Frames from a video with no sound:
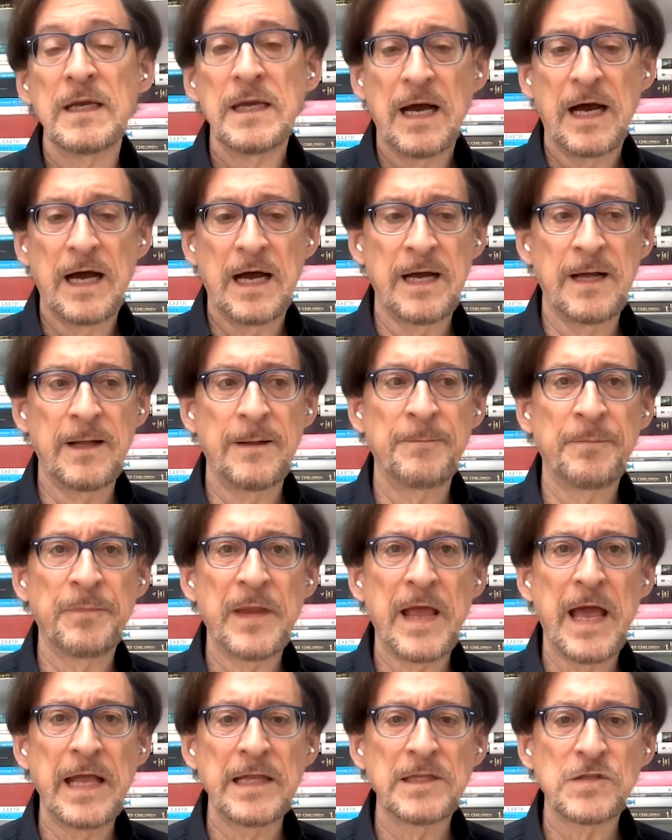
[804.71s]
Um,
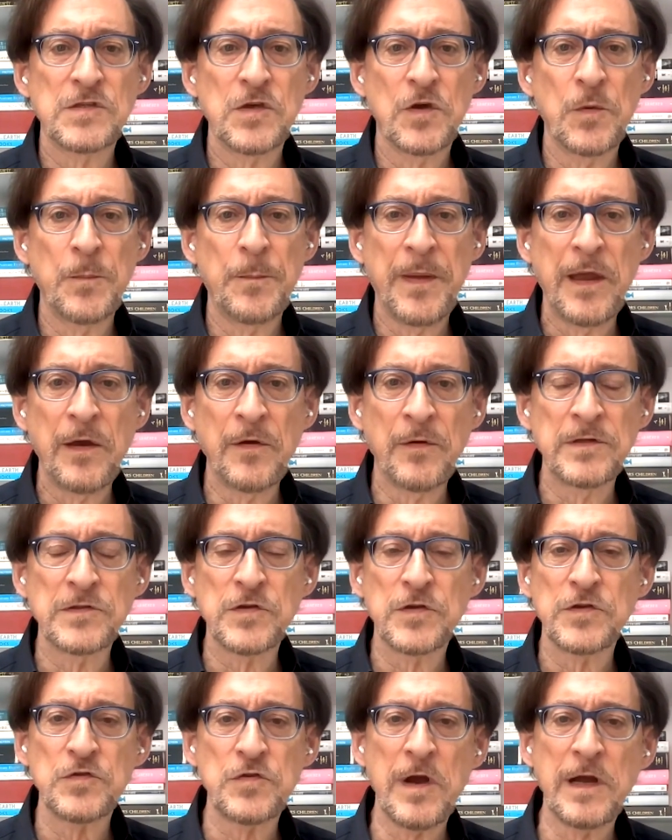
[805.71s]
and so parents are
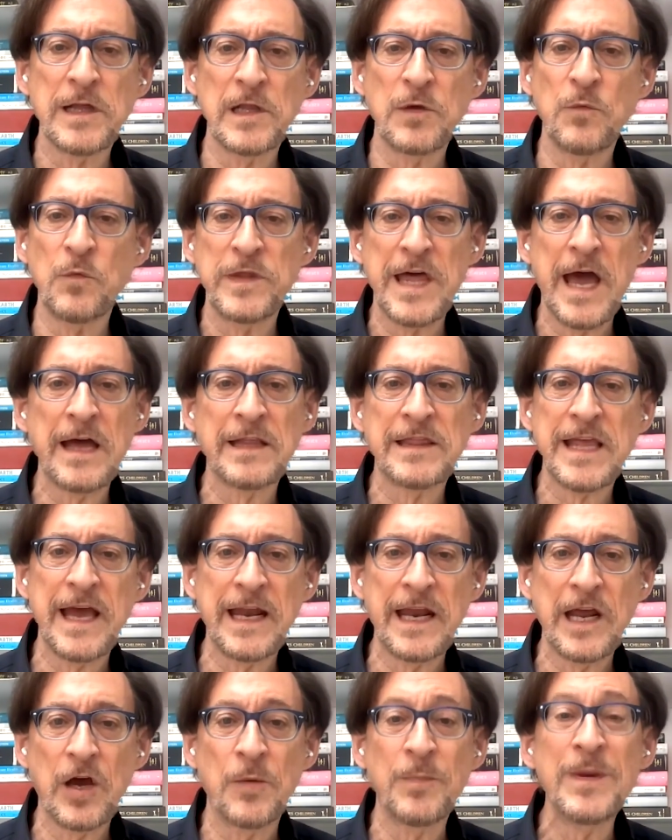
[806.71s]
struggling without that
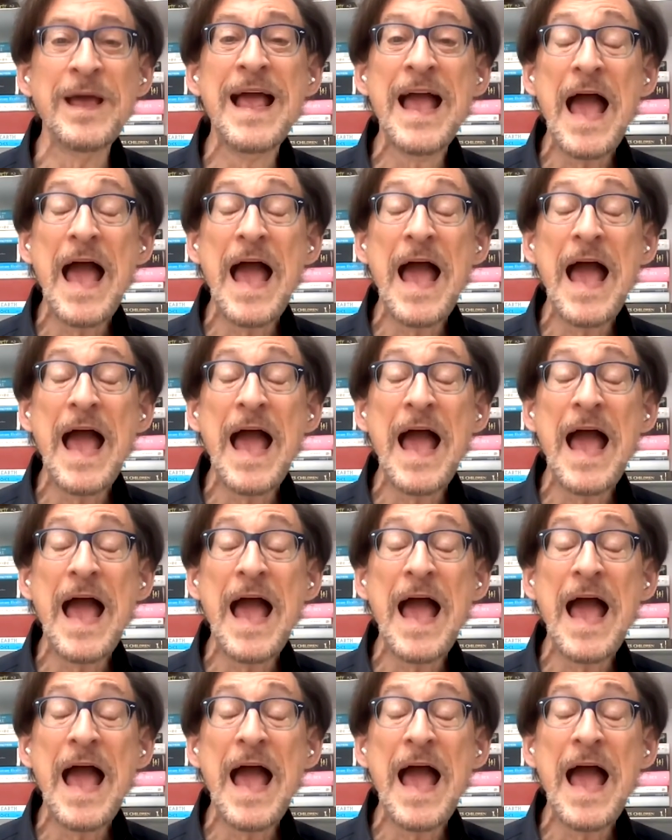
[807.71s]
help,